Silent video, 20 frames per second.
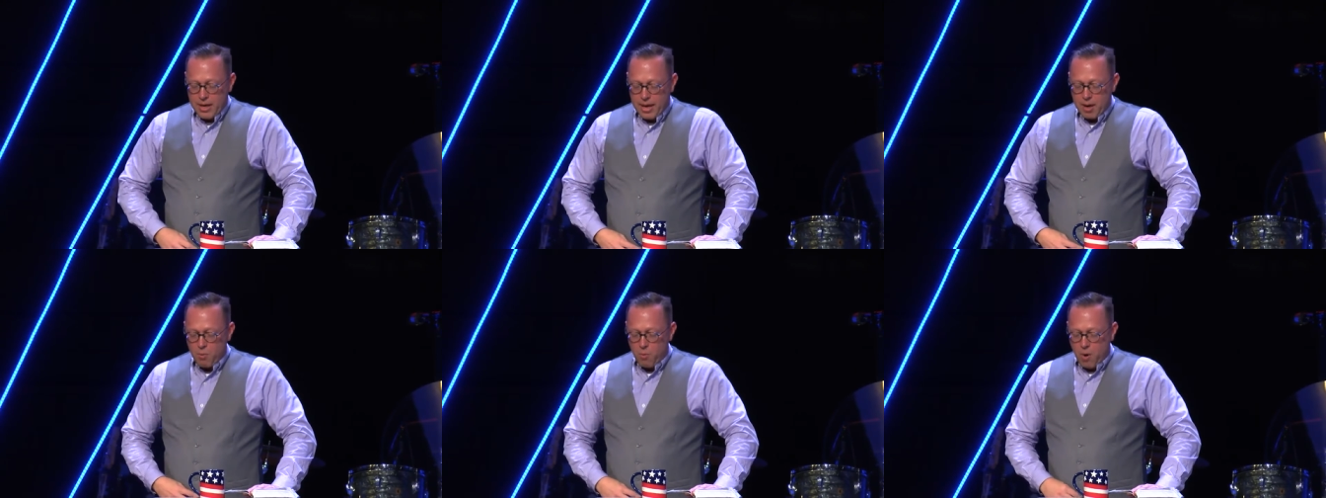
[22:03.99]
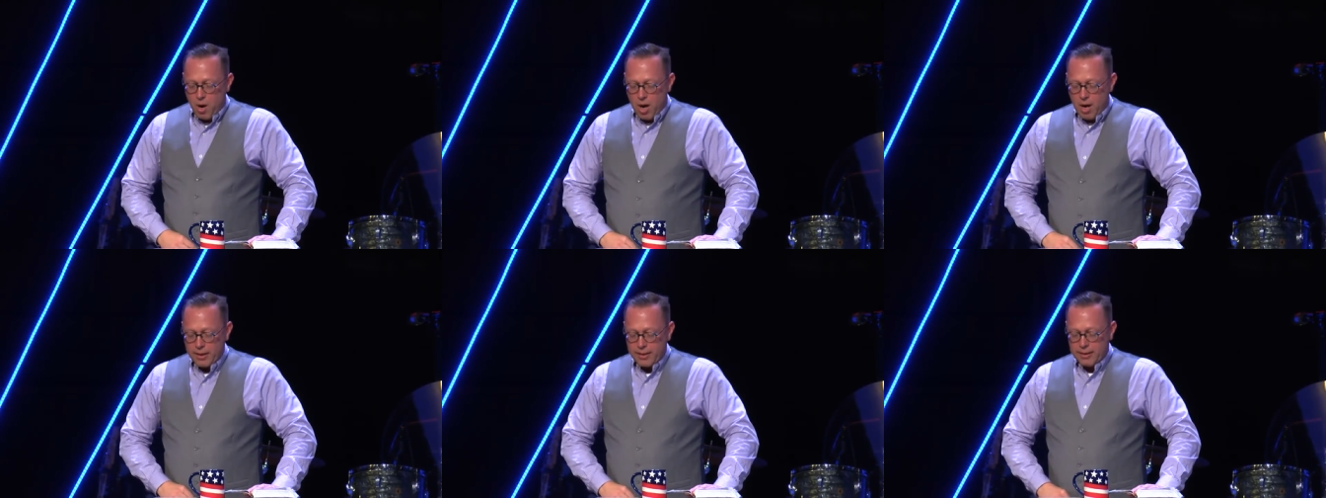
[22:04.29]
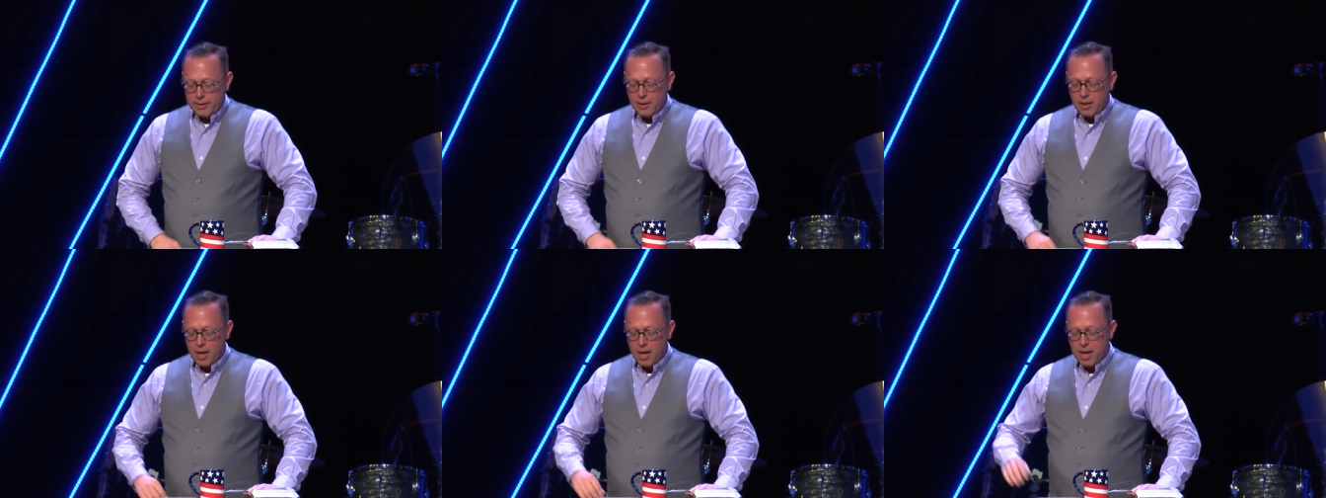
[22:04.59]
got to walk
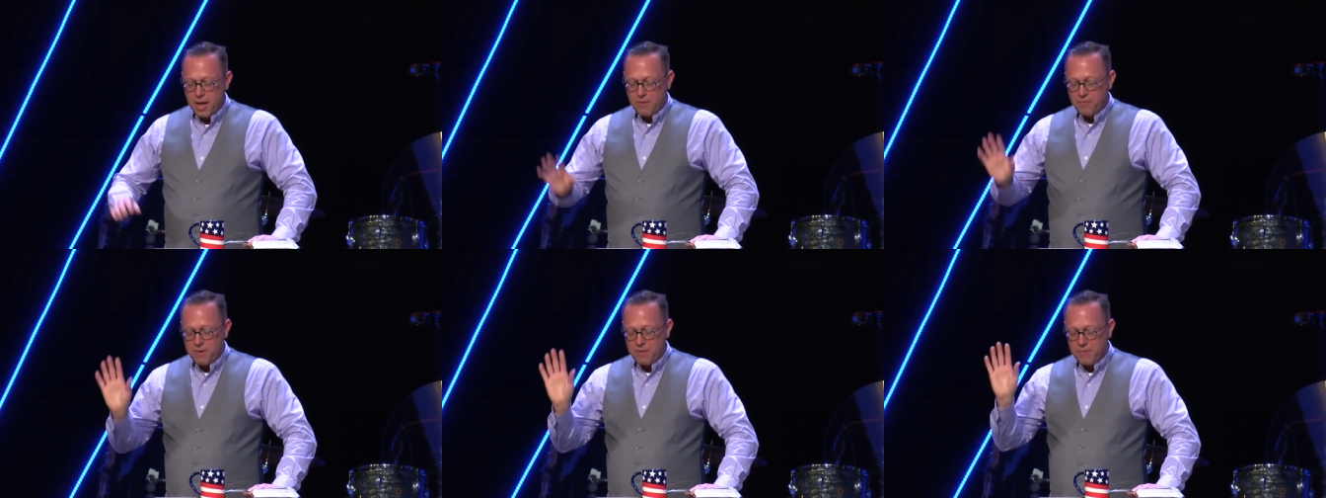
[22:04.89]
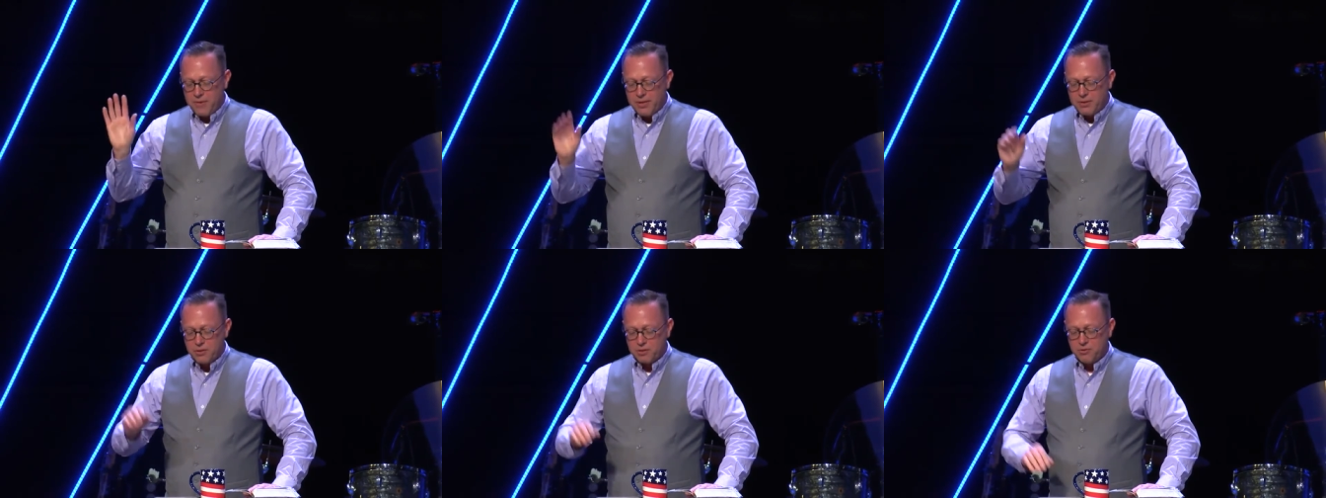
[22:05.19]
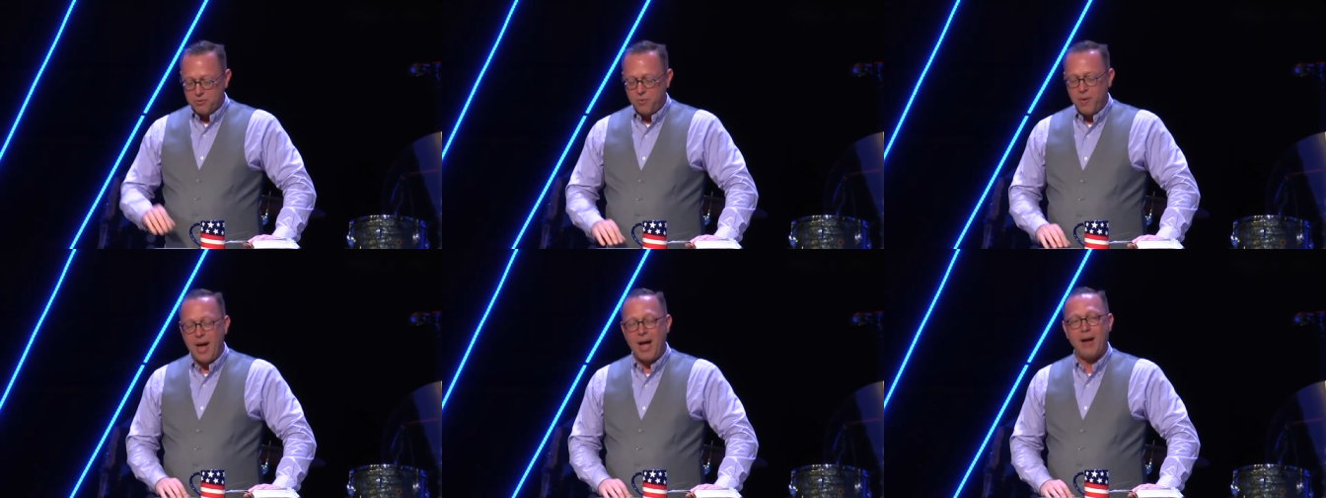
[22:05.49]
in love, Ephesians
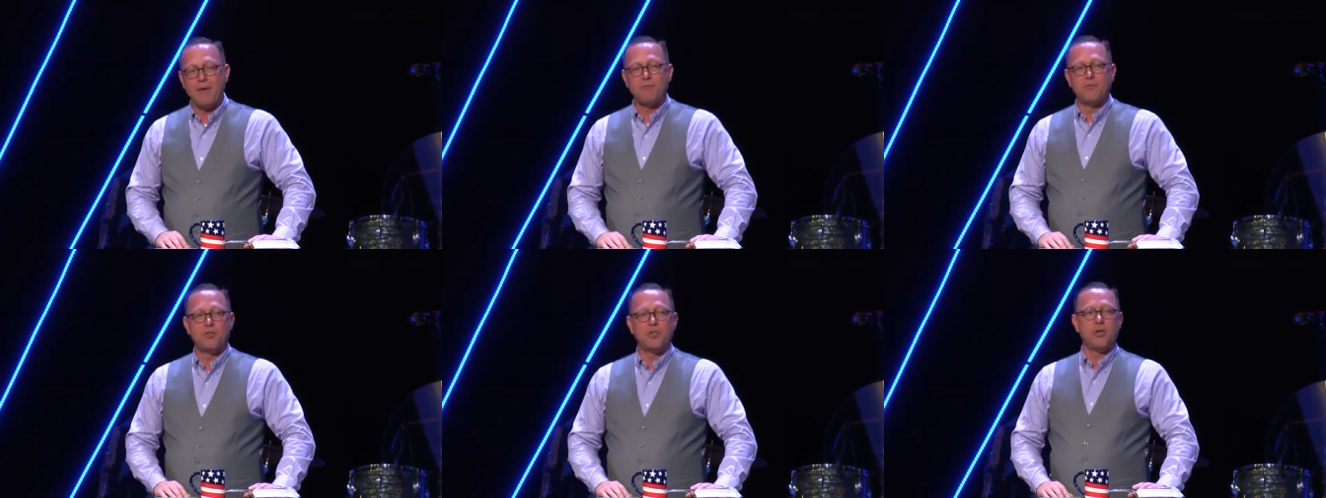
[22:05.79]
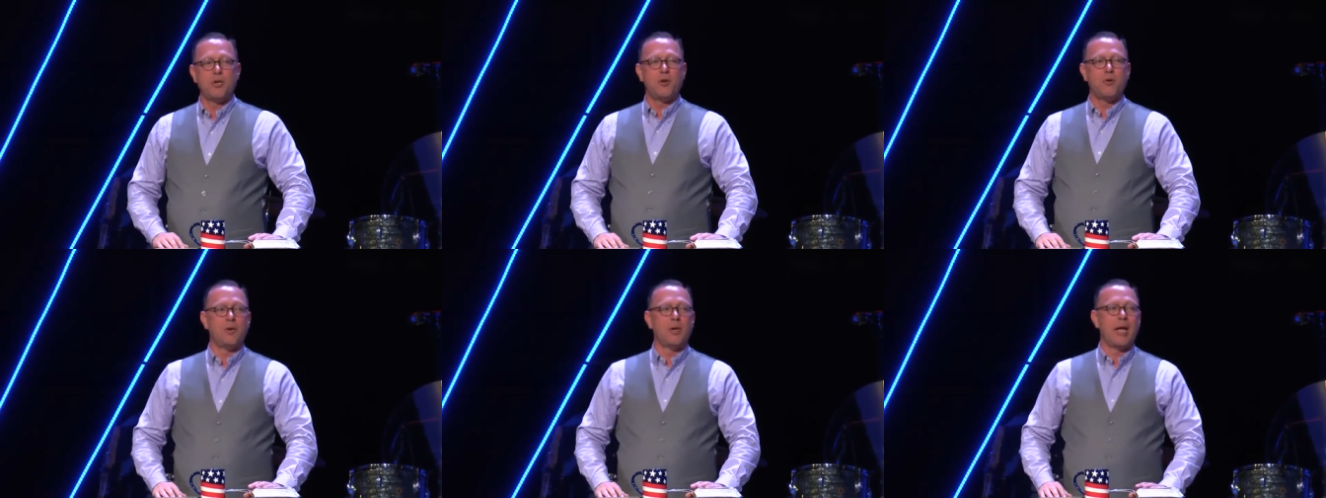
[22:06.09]
5 2,